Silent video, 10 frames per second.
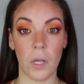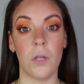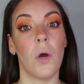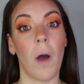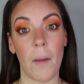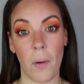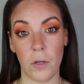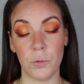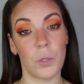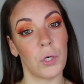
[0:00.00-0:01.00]
No
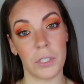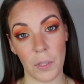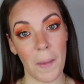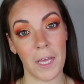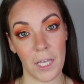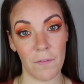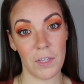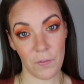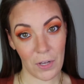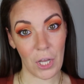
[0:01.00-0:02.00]
eyeballs were hurt in the making of
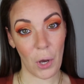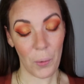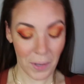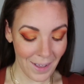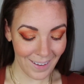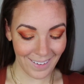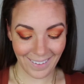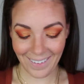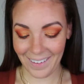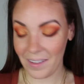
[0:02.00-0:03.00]
this video.
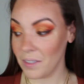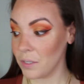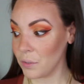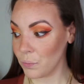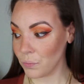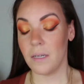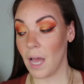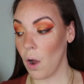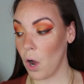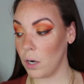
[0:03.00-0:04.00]

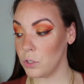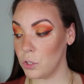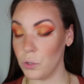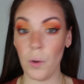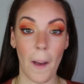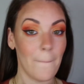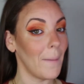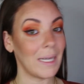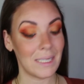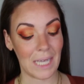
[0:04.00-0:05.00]
Now on to a
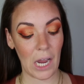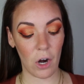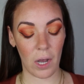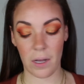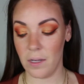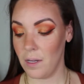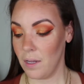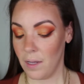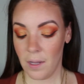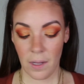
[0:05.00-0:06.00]
mascara.
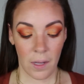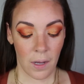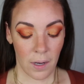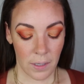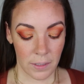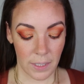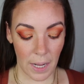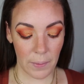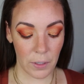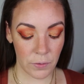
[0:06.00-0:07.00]

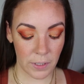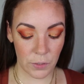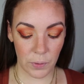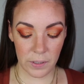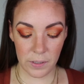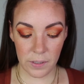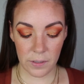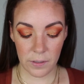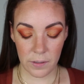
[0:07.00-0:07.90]
Today I'm going to use these ones.